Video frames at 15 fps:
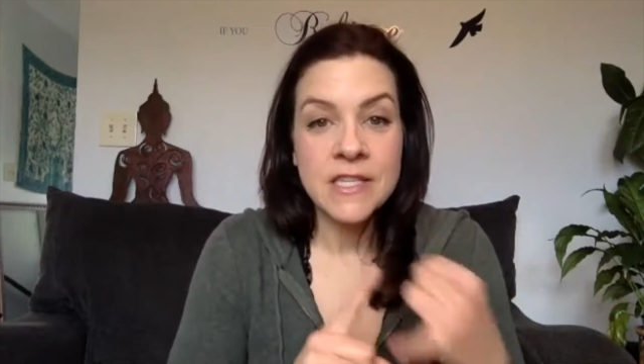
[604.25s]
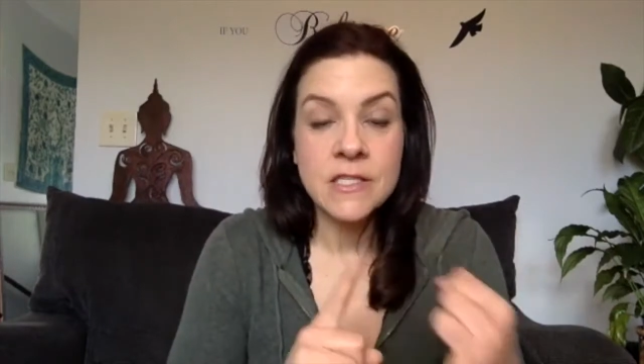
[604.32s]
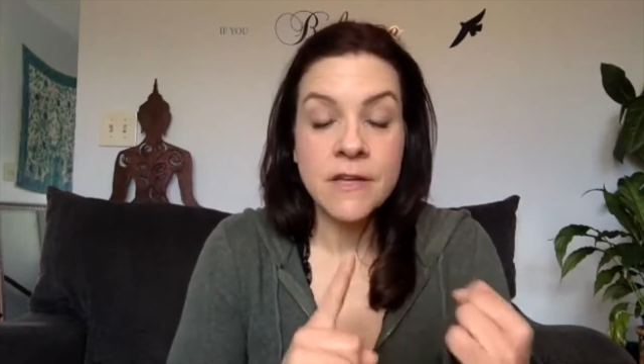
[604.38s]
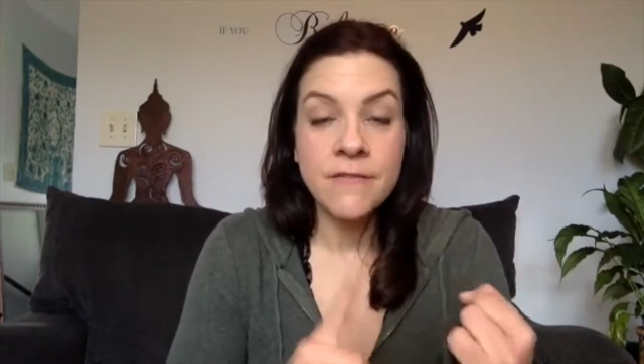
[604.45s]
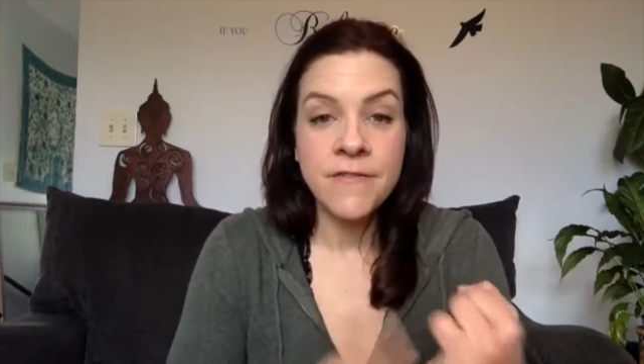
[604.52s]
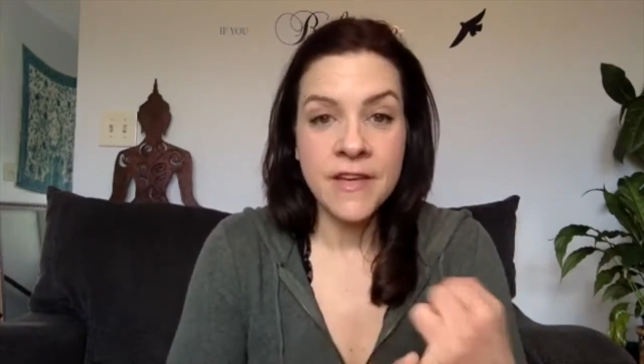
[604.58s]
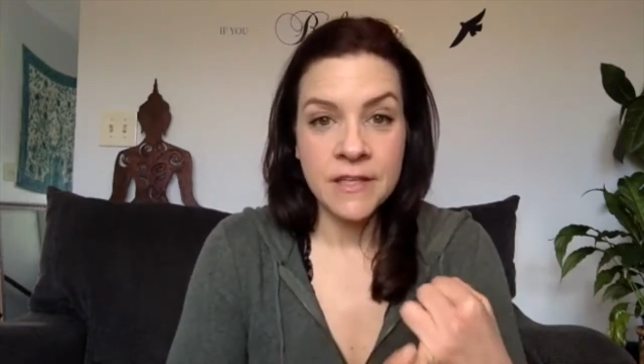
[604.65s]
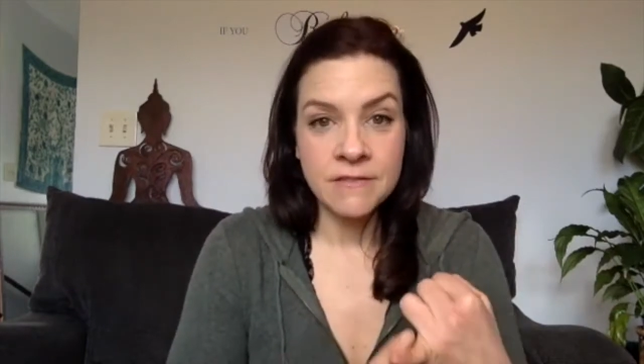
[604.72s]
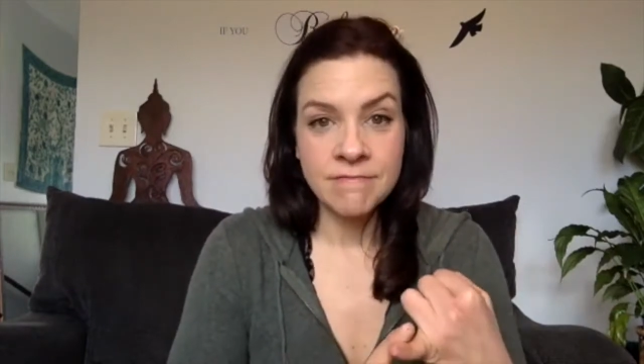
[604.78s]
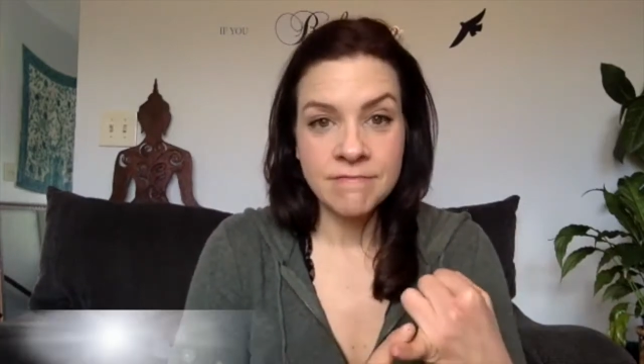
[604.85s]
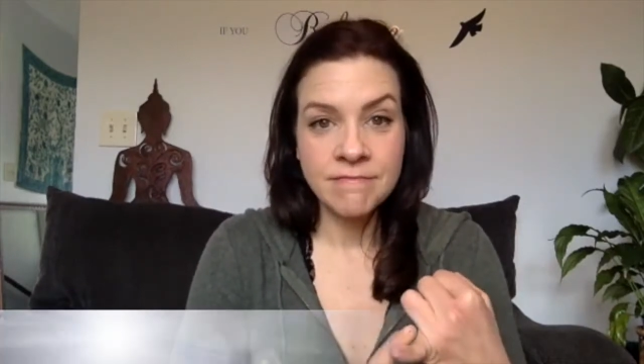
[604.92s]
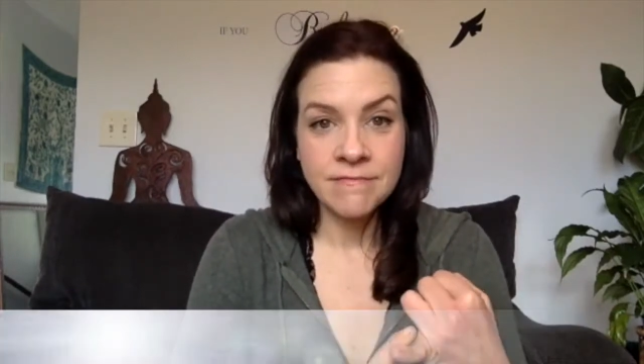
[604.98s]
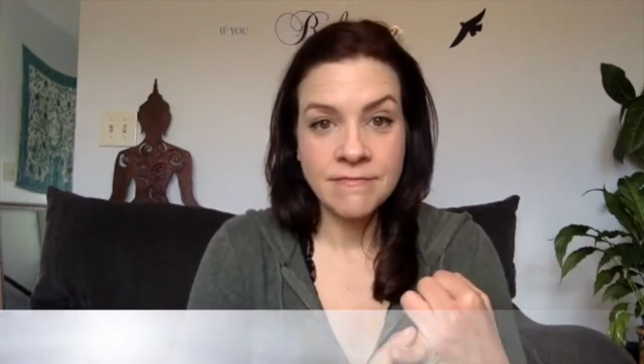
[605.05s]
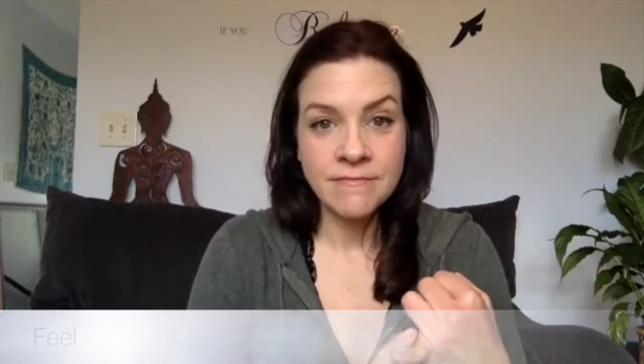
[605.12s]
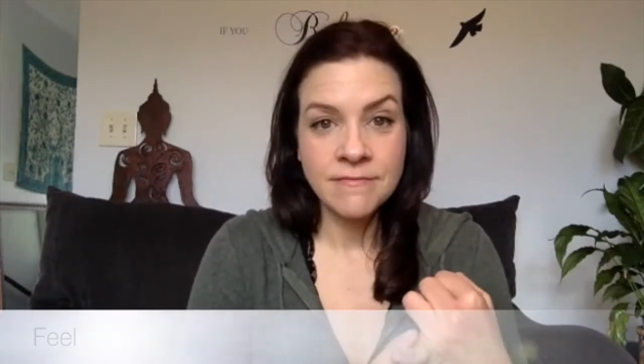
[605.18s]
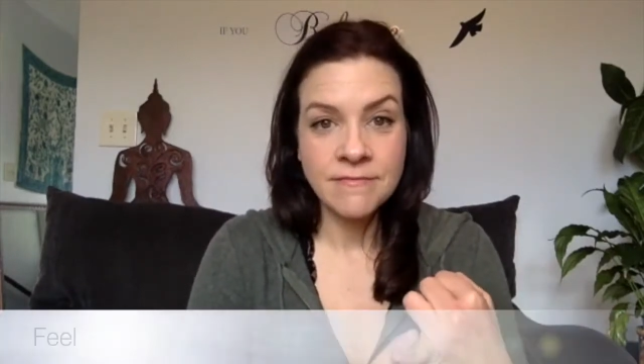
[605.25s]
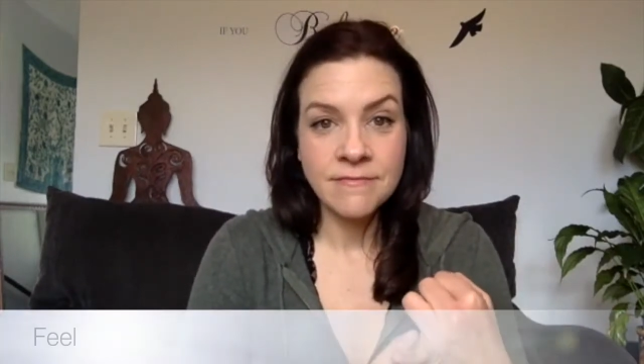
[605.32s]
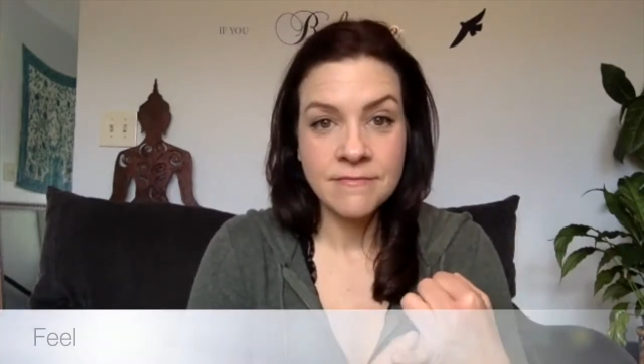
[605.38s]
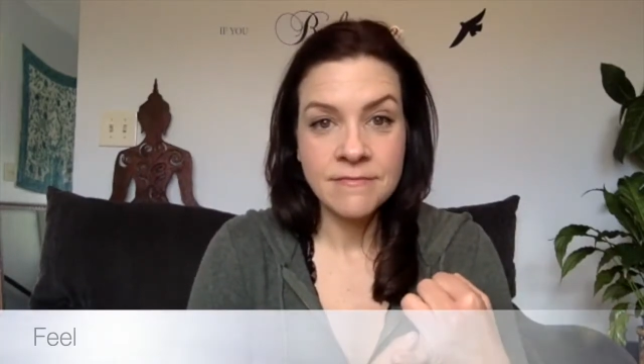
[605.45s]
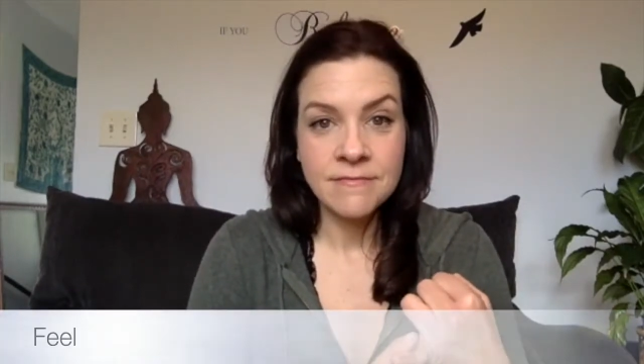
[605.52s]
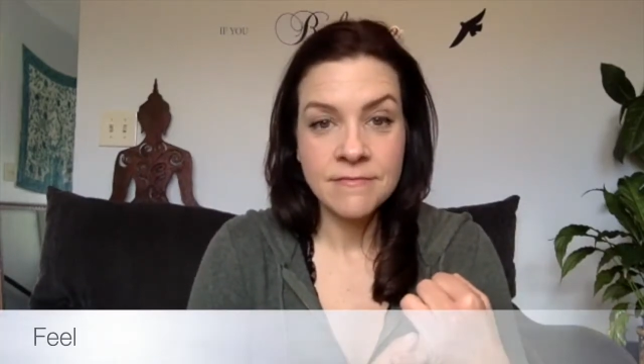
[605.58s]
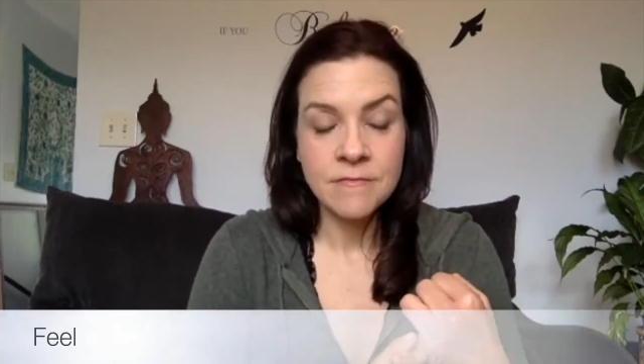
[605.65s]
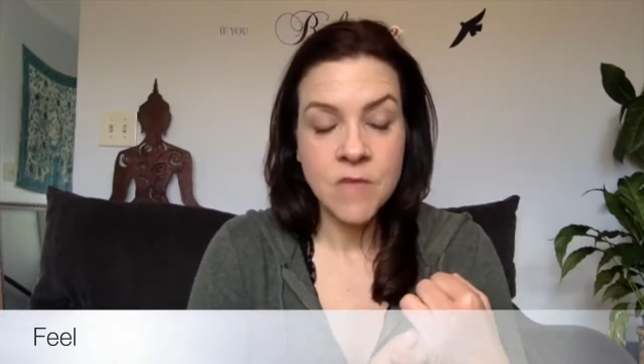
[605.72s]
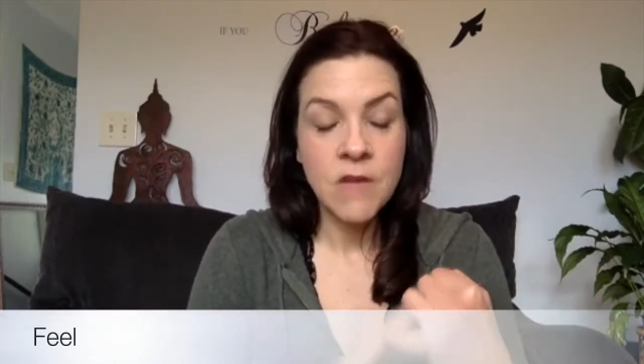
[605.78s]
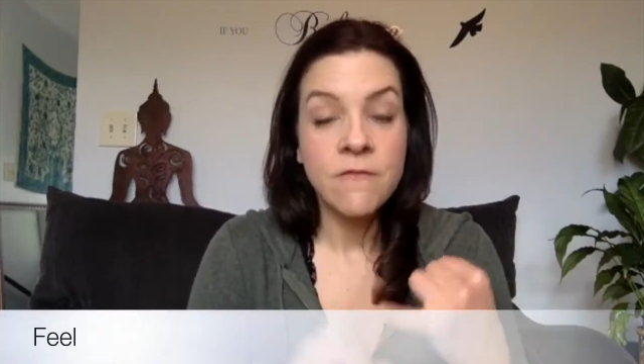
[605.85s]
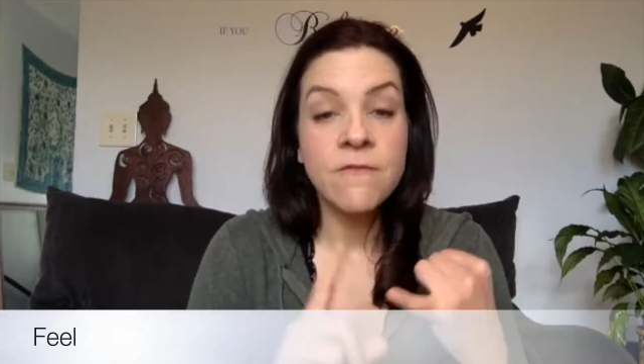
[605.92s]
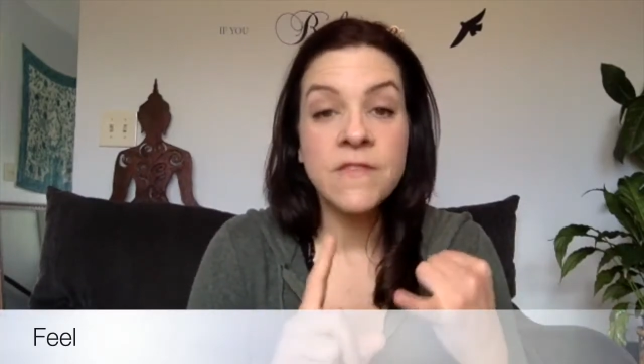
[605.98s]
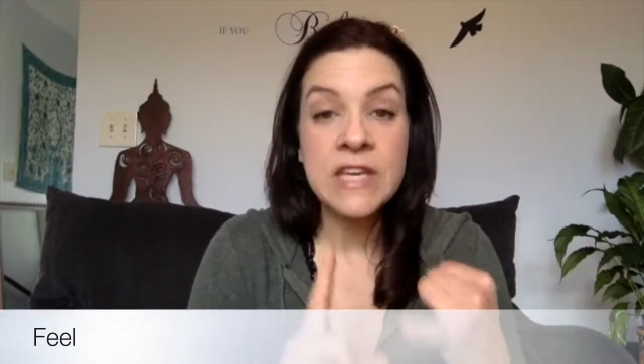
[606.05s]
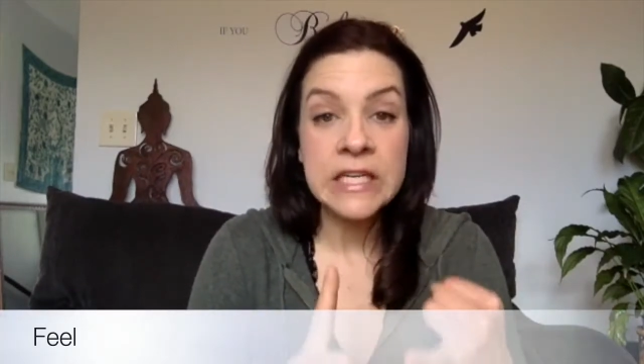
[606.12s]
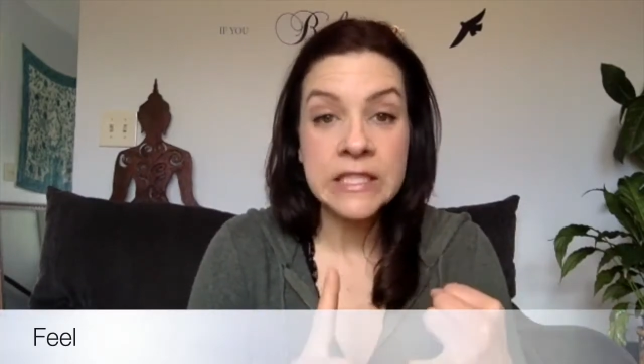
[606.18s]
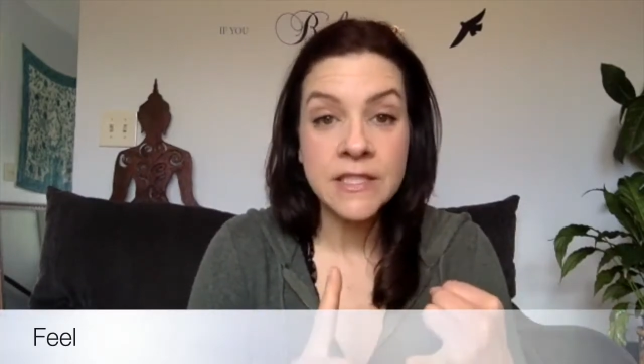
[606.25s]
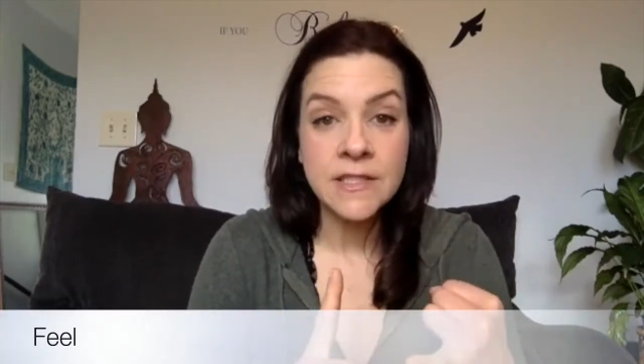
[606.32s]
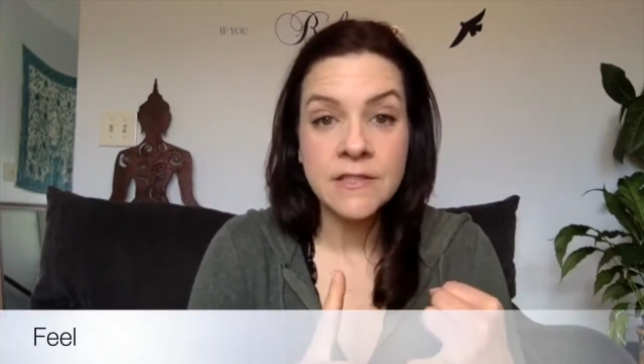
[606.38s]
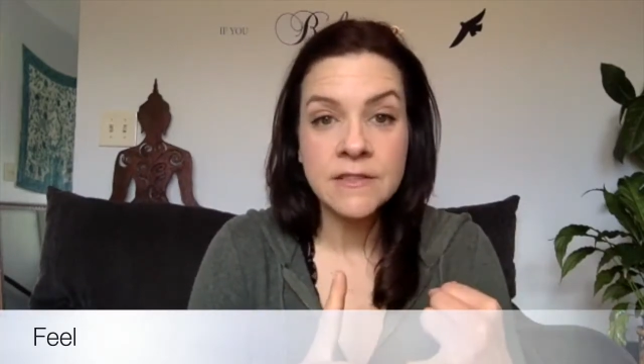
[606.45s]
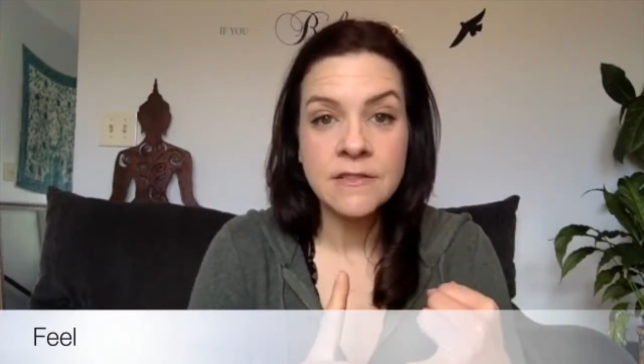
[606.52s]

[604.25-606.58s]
feel. Feel.